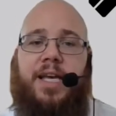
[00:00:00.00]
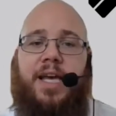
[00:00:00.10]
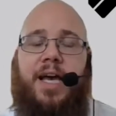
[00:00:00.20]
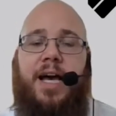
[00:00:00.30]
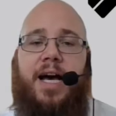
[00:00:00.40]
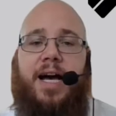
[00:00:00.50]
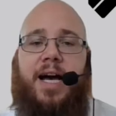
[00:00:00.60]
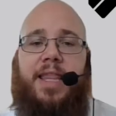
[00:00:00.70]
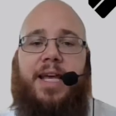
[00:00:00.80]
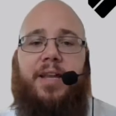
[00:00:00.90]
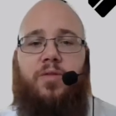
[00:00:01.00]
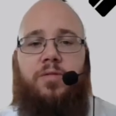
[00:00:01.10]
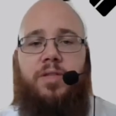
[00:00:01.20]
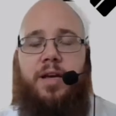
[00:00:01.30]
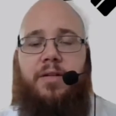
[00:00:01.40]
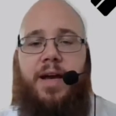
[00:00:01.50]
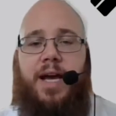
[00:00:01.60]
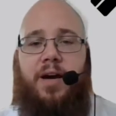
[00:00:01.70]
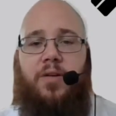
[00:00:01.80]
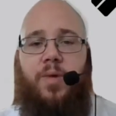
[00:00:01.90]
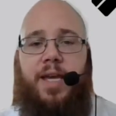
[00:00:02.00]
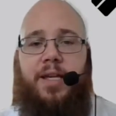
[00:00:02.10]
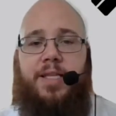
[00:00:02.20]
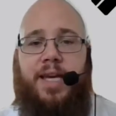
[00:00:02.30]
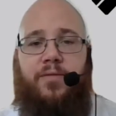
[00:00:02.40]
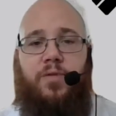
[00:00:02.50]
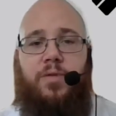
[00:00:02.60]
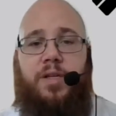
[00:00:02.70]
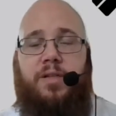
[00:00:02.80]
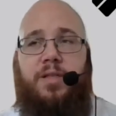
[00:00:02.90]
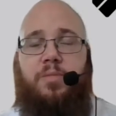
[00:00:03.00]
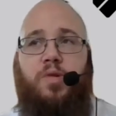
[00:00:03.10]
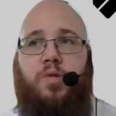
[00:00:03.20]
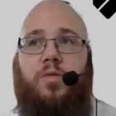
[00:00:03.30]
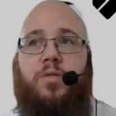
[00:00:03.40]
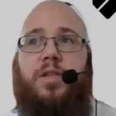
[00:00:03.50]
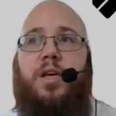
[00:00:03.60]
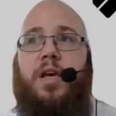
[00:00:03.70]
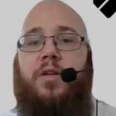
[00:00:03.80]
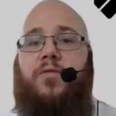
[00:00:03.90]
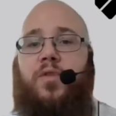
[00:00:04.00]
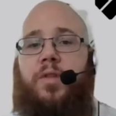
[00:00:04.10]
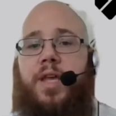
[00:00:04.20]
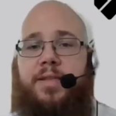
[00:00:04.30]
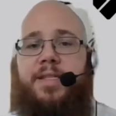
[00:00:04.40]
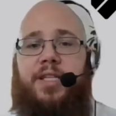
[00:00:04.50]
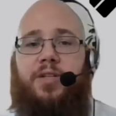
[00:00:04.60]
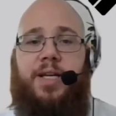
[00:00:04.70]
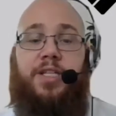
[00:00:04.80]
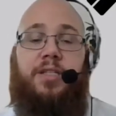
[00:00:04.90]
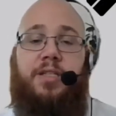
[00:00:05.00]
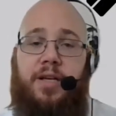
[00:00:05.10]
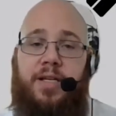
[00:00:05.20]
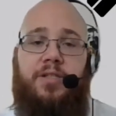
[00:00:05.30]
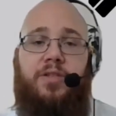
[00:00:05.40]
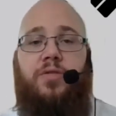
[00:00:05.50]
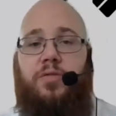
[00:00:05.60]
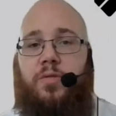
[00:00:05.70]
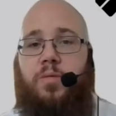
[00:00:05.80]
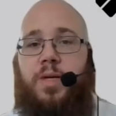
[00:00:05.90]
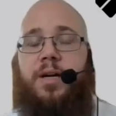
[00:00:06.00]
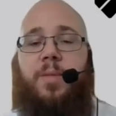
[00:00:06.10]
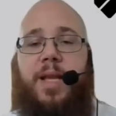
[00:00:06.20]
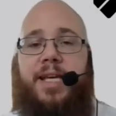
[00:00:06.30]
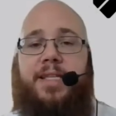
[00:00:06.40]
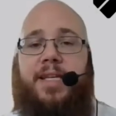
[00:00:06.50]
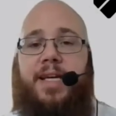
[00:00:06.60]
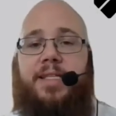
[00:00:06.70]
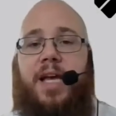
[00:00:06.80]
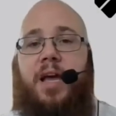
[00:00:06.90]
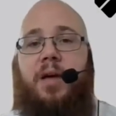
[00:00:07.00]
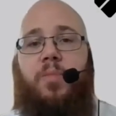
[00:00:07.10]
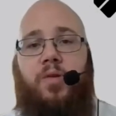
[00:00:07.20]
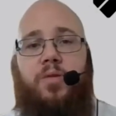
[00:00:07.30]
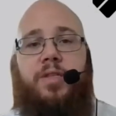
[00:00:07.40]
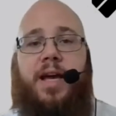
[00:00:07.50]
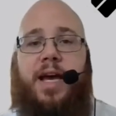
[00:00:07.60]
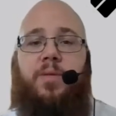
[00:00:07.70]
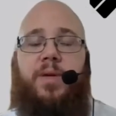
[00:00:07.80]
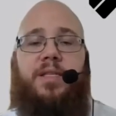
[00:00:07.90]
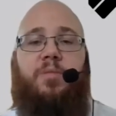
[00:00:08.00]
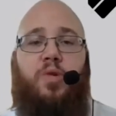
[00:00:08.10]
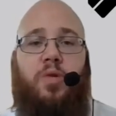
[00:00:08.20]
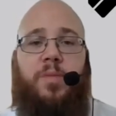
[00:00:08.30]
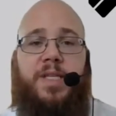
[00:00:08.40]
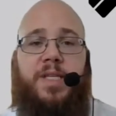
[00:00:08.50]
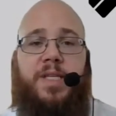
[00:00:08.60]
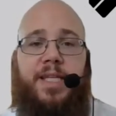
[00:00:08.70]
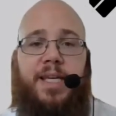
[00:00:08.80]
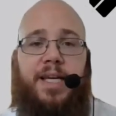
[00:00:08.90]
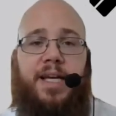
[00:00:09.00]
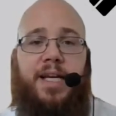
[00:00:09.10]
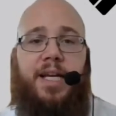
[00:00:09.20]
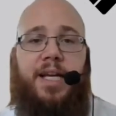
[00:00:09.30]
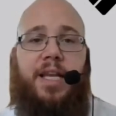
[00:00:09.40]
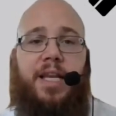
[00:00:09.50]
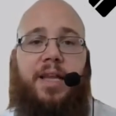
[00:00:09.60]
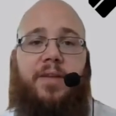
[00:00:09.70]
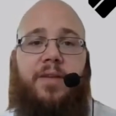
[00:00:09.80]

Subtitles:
and then also how we take forward our support for those situations like schools or workplaces, but also how we support particularly